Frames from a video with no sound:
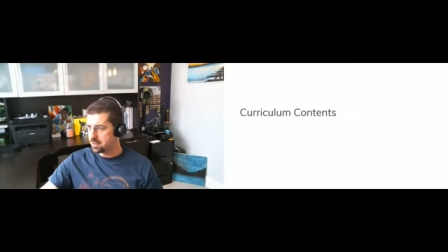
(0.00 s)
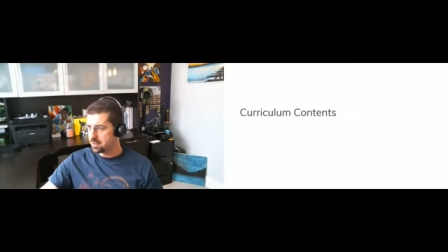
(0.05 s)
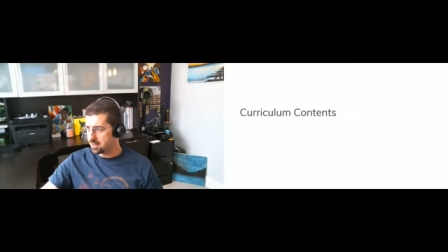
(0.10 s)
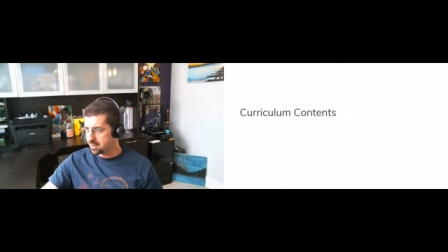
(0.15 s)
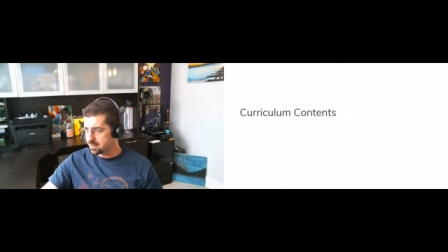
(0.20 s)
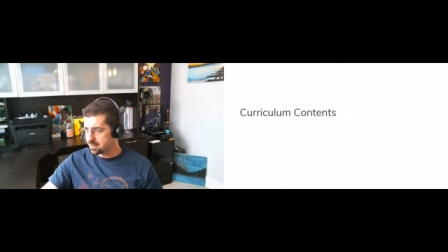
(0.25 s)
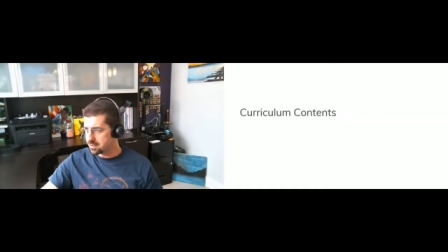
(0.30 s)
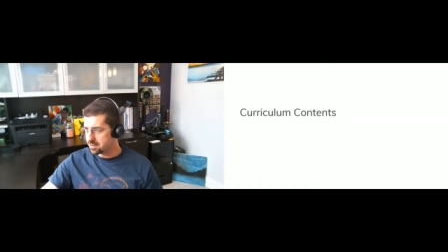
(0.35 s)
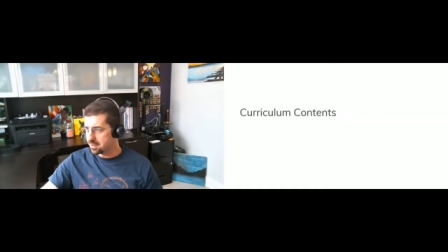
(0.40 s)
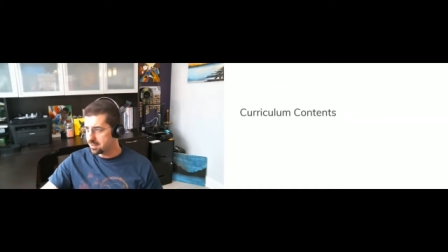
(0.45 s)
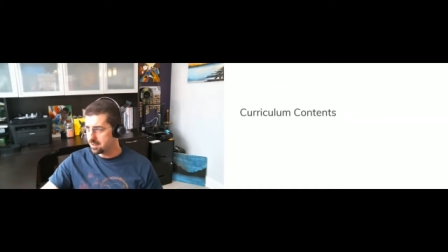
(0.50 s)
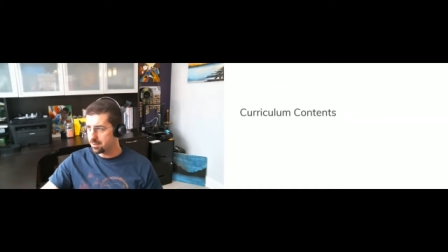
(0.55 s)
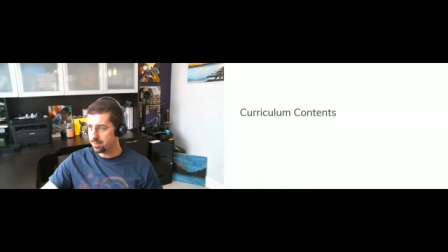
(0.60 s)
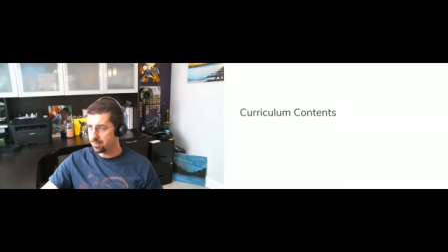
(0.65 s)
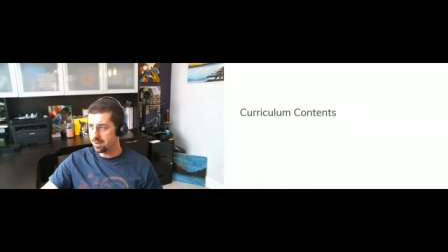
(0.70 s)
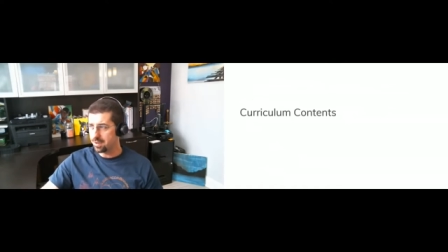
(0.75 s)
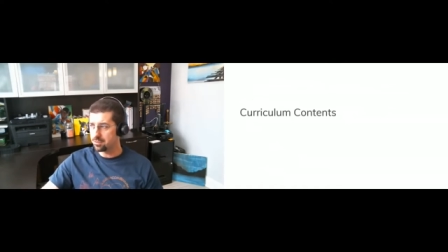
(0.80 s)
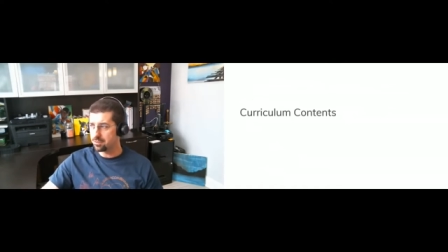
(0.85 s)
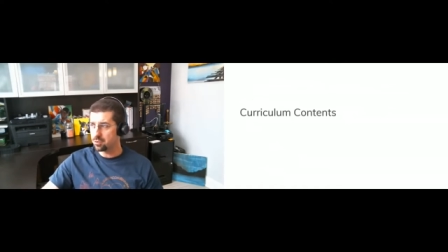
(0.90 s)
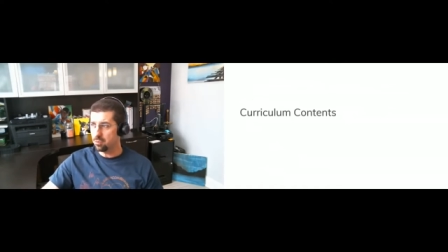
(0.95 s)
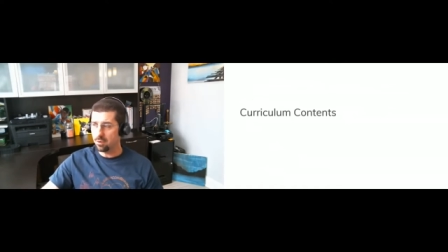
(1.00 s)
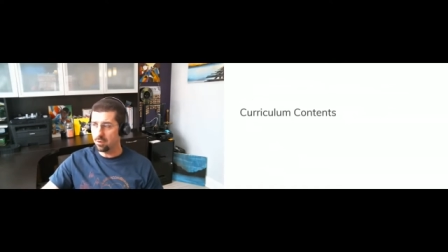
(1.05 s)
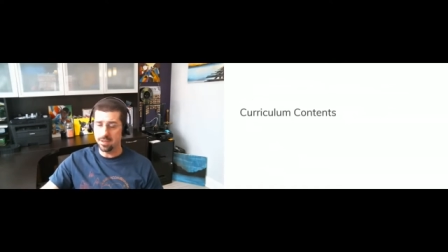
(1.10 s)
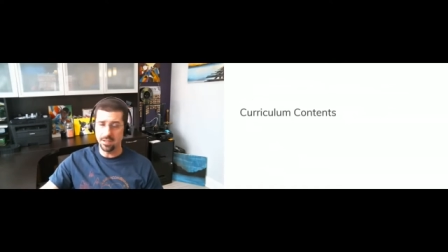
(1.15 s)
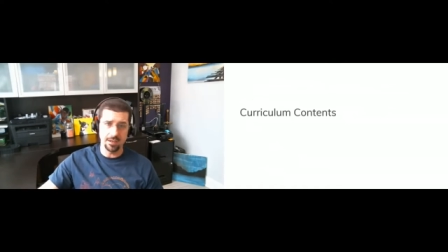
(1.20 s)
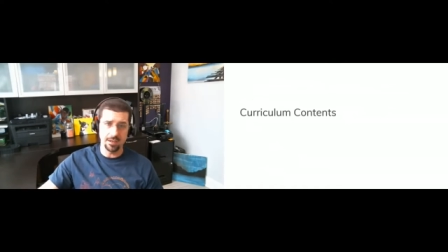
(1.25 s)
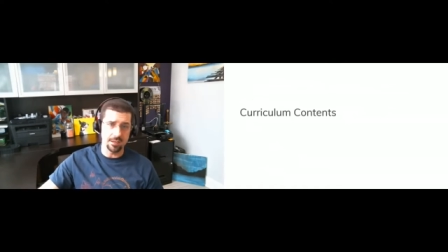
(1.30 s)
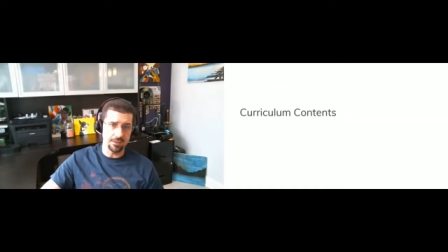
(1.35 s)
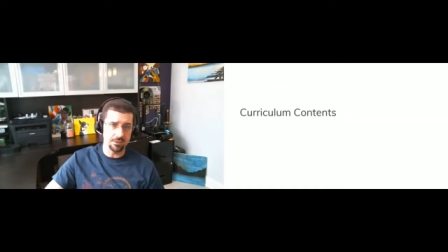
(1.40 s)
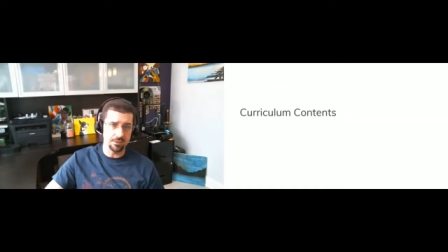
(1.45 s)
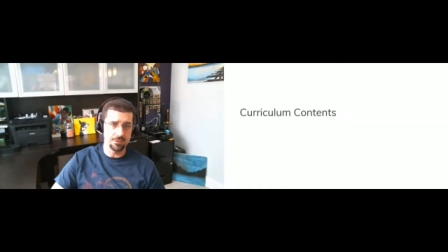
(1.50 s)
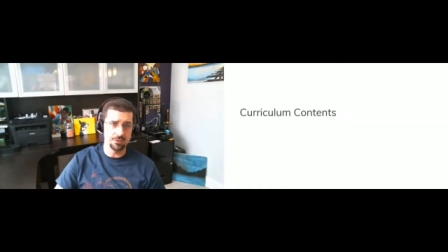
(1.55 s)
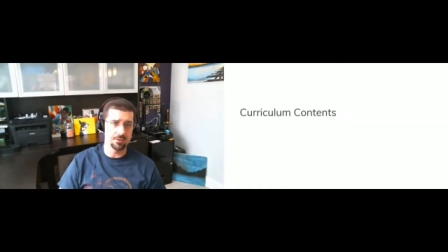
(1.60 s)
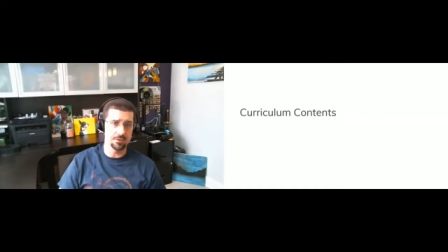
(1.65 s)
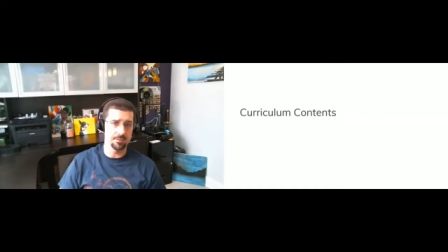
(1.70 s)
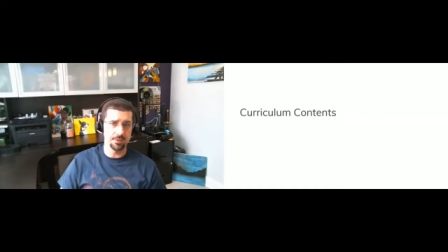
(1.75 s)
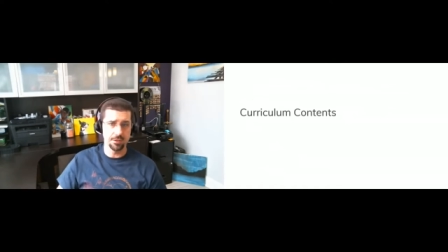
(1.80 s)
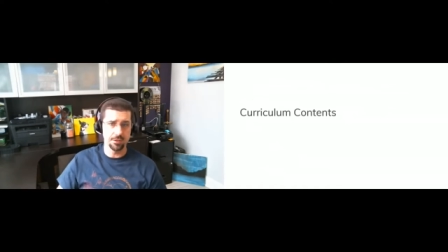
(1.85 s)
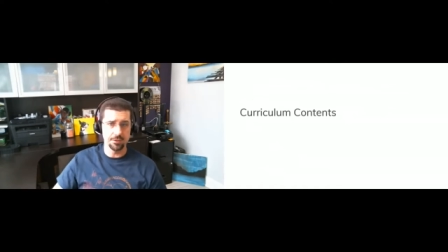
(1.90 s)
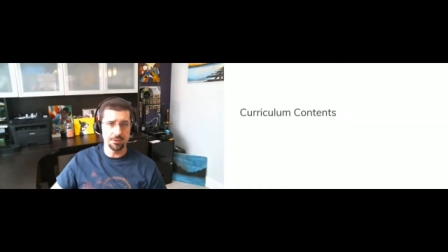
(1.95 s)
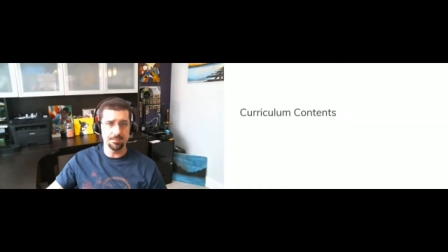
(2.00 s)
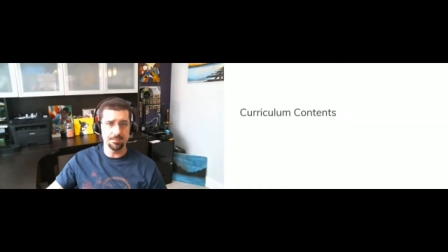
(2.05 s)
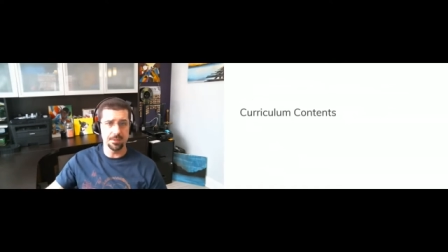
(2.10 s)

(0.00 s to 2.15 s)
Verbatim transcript: You can see that we have 29 contributors.